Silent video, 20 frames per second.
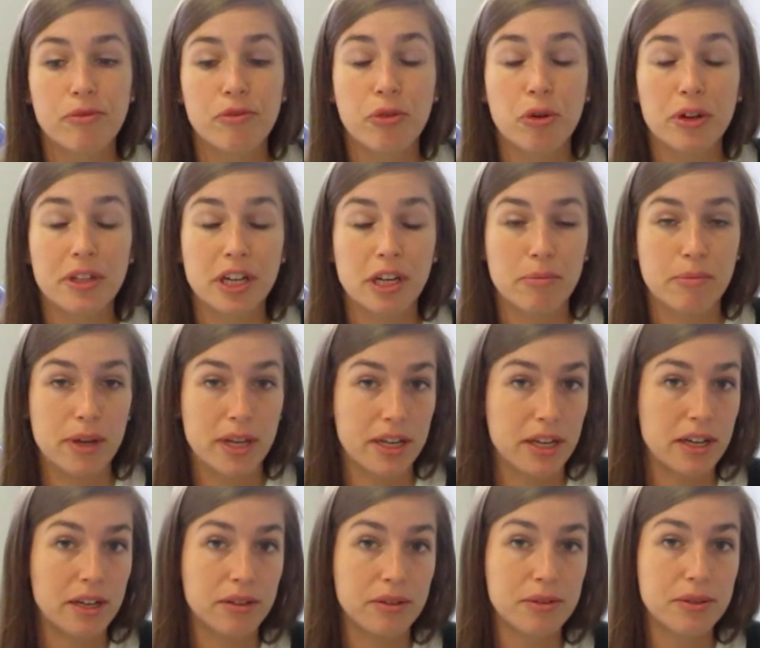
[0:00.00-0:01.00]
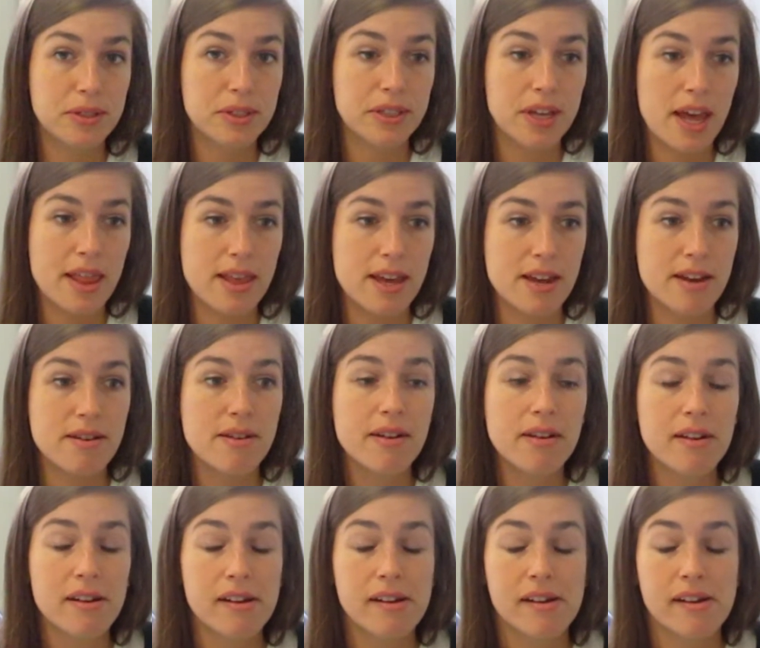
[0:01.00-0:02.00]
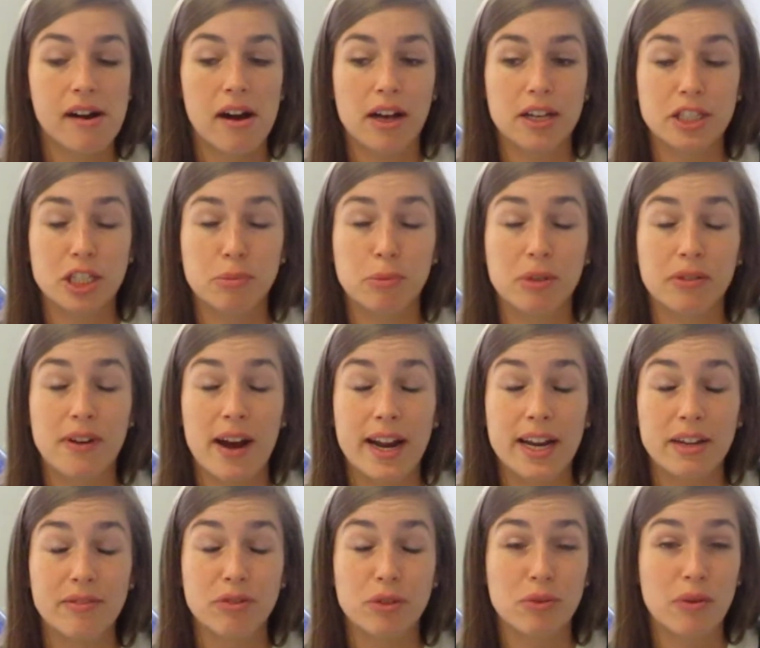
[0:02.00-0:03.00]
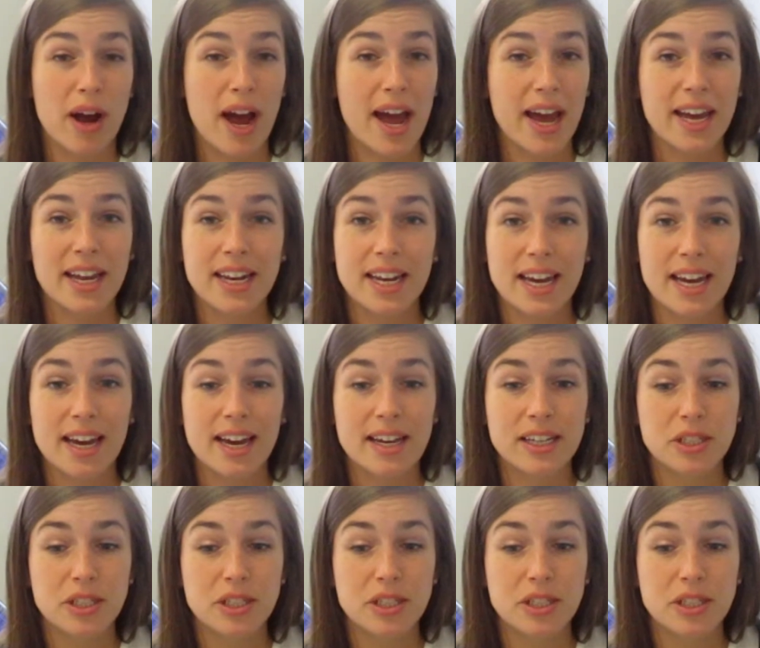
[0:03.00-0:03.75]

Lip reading: for their menus, and then also providing variety,